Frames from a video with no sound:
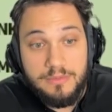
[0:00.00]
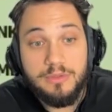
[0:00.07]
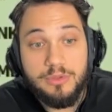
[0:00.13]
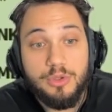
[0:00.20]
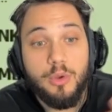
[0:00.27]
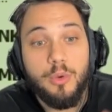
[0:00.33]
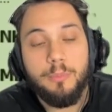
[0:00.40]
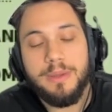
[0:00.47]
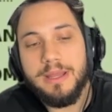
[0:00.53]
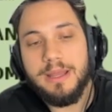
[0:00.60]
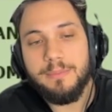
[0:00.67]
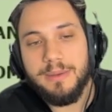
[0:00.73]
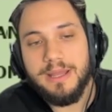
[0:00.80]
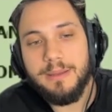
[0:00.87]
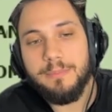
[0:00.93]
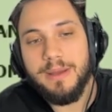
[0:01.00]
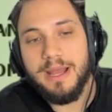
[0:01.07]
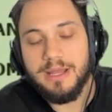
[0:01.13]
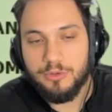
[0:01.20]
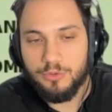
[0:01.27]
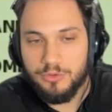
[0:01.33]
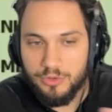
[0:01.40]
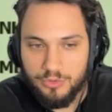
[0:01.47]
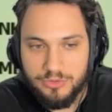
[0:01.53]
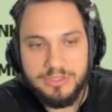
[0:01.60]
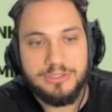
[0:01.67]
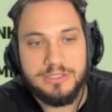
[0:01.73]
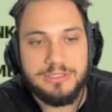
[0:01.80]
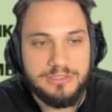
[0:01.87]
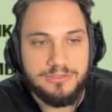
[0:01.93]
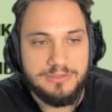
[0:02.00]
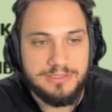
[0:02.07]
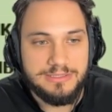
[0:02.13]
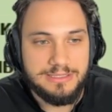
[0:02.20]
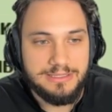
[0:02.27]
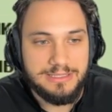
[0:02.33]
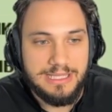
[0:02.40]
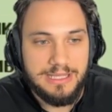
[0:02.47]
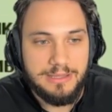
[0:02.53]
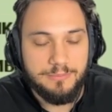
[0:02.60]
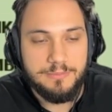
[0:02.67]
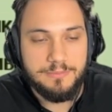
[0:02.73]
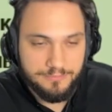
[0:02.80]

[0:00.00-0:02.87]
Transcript: Show player mana value. Notice the difference in game.